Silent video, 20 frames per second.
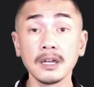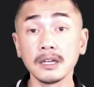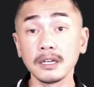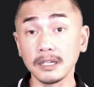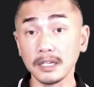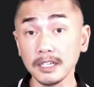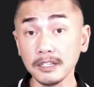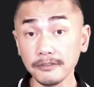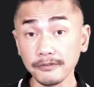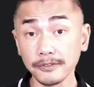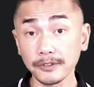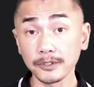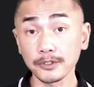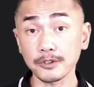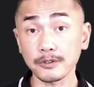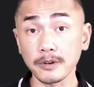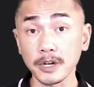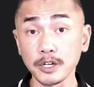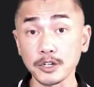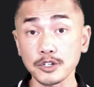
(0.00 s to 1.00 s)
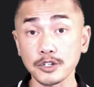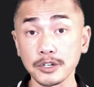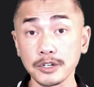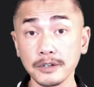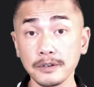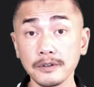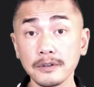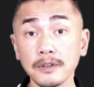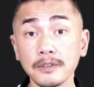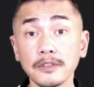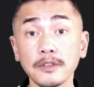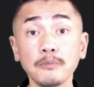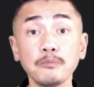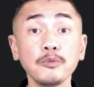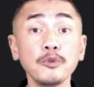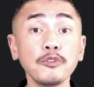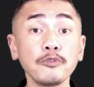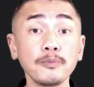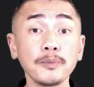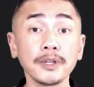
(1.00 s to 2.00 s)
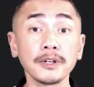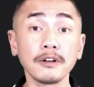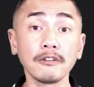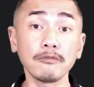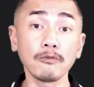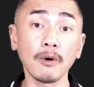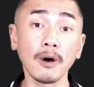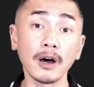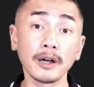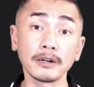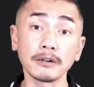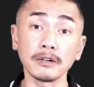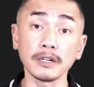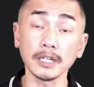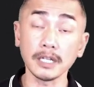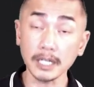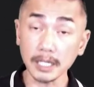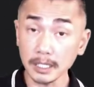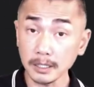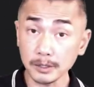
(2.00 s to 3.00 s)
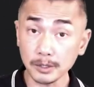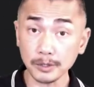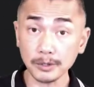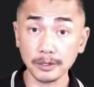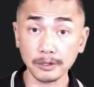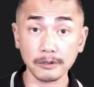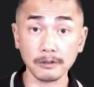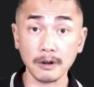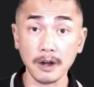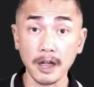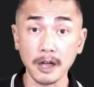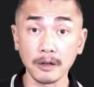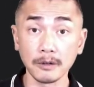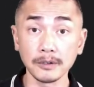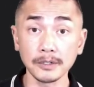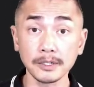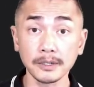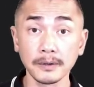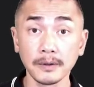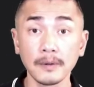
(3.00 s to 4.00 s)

infiltration, the movement of water into the ground,